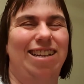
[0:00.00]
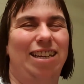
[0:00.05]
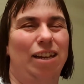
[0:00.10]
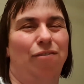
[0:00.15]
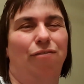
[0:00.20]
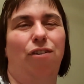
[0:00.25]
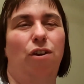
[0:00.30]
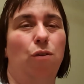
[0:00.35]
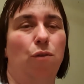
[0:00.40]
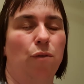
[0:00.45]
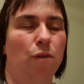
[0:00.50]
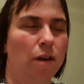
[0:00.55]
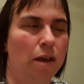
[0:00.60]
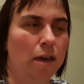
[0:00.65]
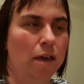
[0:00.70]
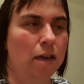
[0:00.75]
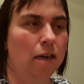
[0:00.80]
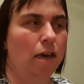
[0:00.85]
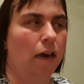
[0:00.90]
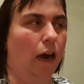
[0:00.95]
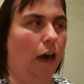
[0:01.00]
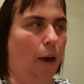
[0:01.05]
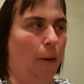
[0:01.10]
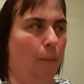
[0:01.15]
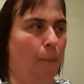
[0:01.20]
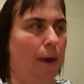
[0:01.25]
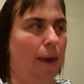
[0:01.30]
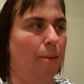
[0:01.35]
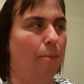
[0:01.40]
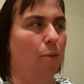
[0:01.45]
few
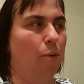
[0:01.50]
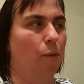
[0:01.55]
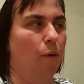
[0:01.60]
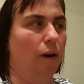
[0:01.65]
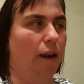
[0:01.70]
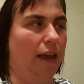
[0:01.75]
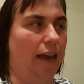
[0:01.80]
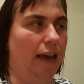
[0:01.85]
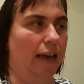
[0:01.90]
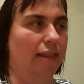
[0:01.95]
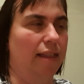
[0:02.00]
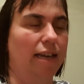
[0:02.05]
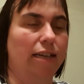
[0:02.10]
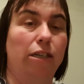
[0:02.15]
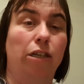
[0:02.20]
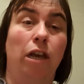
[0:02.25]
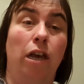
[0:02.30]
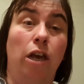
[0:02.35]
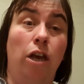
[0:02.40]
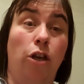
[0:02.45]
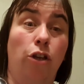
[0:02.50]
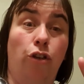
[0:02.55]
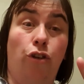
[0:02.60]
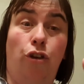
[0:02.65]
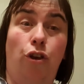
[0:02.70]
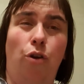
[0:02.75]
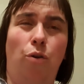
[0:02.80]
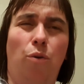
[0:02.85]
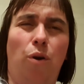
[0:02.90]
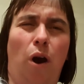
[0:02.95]
people on here. There's
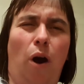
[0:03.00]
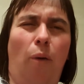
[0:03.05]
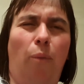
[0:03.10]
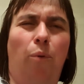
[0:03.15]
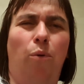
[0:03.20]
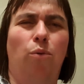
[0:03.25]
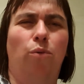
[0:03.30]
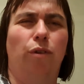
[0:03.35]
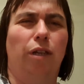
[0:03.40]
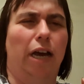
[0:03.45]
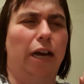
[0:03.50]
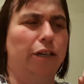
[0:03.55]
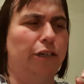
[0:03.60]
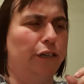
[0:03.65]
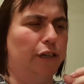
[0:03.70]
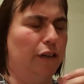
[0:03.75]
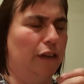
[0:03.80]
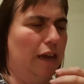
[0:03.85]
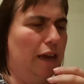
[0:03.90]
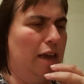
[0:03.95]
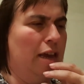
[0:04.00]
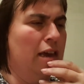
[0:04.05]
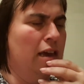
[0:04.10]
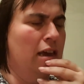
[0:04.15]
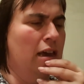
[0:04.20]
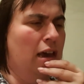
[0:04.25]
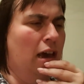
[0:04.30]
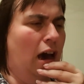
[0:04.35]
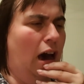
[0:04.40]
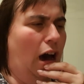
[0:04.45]
2 couples actually
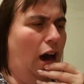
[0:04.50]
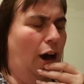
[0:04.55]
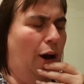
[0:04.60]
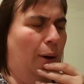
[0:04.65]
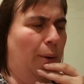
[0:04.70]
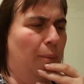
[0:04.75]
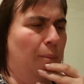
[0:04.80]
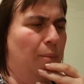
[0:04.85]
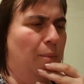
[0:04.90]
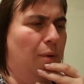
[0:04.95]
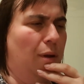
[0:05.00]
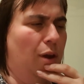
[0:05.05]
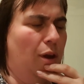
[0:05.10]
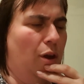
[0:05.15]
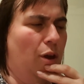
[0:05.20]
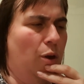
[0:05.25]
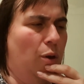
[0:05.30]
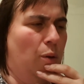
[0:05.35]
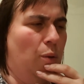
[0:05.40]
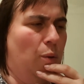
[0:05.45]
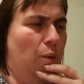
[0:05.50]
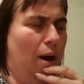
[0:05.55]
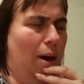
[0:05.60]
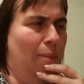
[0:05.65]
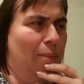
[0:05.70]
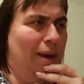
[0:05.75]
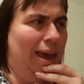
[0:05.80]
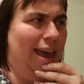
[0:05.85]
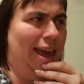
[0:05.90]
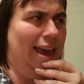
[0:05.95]
who
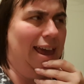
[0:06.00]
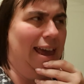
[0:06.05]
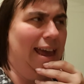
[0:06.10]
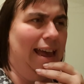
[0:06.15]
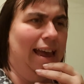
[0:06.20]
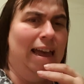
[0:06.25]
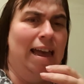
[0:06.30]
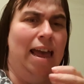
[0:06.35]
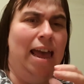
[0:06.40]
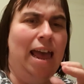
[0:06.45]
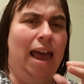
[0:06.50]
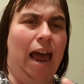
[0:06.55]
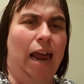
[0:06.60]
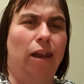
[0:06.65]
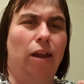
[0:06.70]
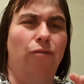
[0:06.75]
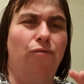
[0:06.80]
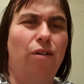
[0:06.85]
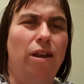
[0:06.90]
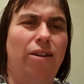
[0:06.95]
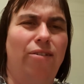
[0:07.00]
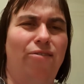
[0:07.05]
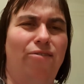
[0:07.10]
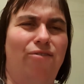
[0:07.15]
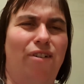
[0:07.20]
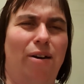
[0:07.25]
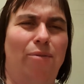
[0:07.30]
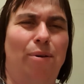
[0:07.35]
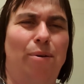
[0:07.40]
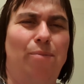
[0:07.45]
appear, and I really
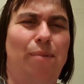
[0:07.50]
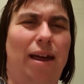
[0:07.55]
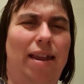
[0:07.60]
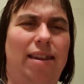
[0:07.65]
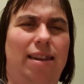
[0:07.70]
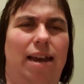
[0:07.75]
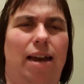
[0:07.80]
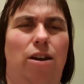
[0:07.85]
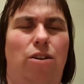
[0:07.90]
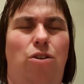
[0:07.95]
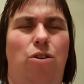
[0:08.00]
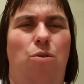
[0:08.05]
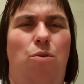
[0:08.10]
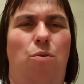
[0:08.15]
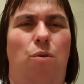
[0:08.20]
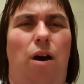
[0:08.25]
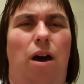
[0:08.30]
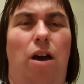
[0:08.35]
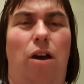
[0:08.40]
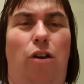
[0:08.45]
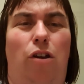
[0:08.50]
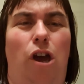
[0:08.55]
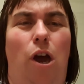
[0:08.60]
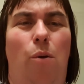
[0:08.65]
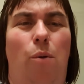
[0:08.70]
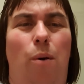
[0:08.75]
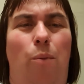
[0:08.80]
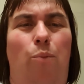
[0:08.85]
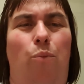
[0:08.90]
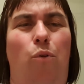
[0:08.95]
recommend that you
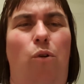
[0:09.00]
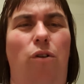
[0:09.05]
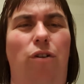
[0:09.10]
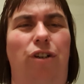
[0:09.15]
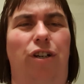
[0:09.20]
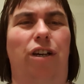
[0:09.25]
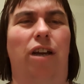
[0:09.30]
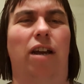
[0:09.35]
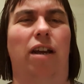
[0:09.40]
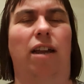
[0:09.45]
go and watch